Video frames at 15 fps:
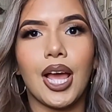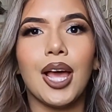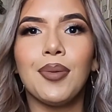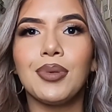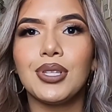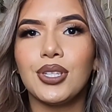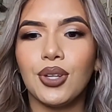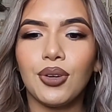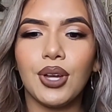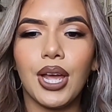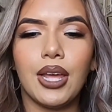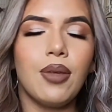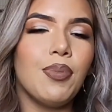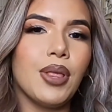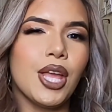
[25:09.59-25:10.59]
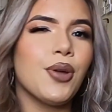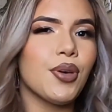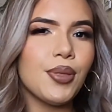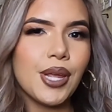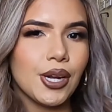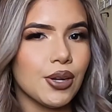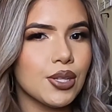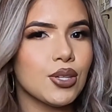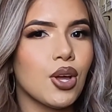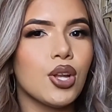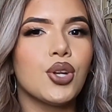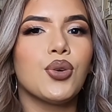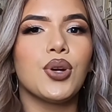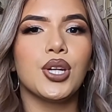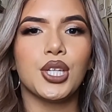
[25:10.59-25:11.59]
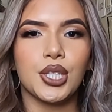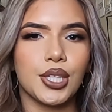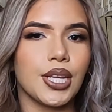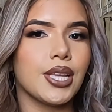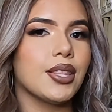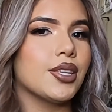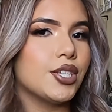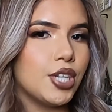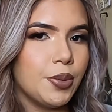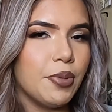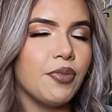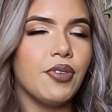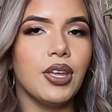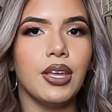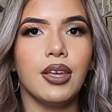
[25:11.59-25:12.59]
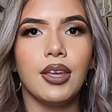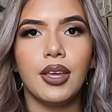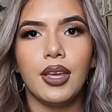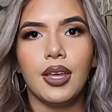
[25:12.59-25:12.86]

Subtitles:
I'm still kind of playing with my nose contour and just like the shape of it